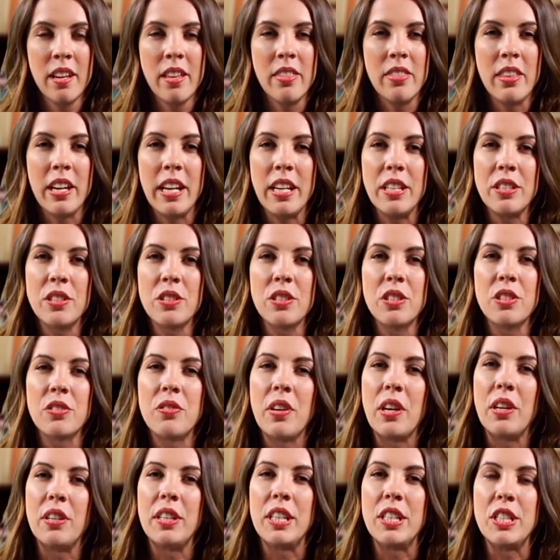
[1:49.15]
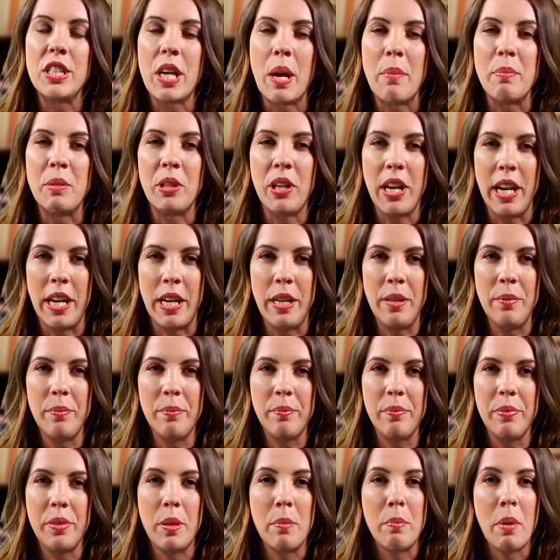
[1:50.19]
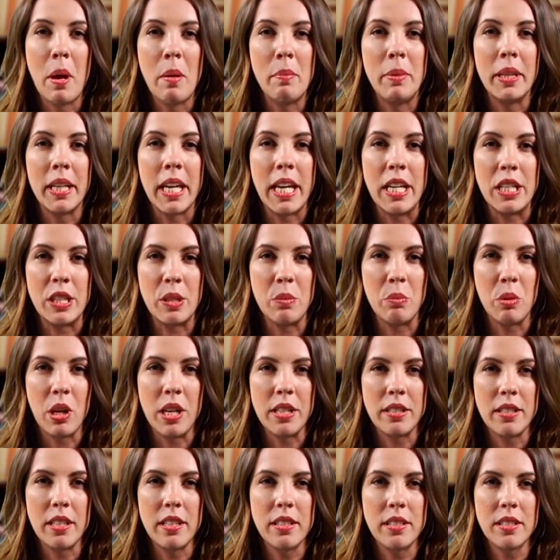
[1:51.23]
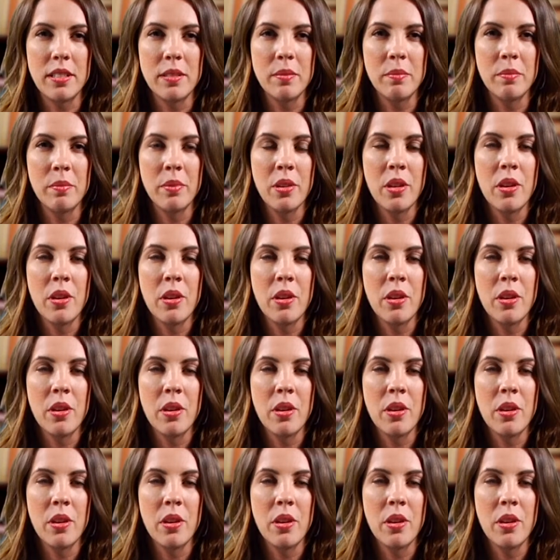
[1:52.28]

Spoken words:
The answer is found in Chapter 8, the publication process.